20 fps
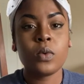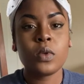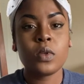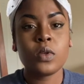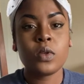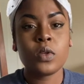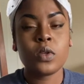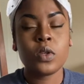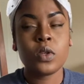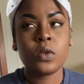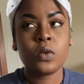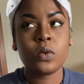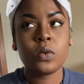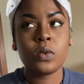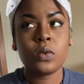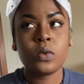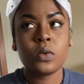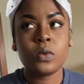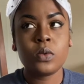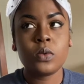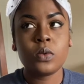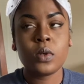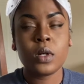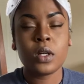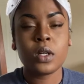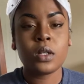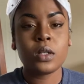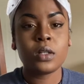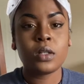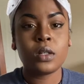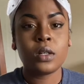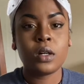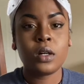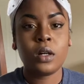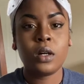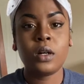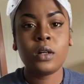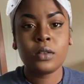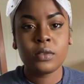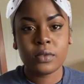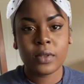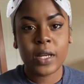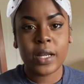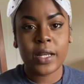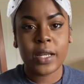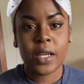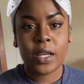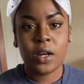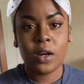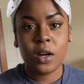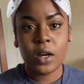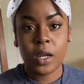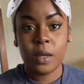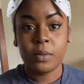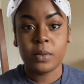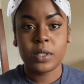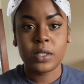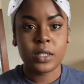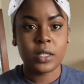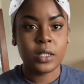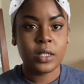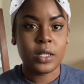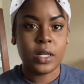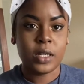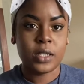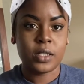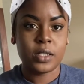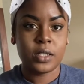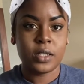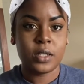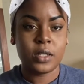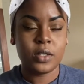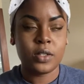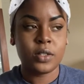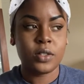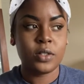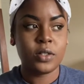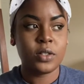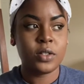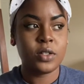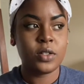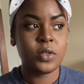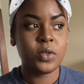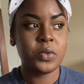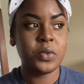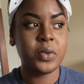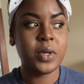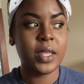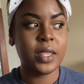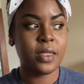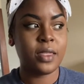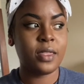you already are able to connect with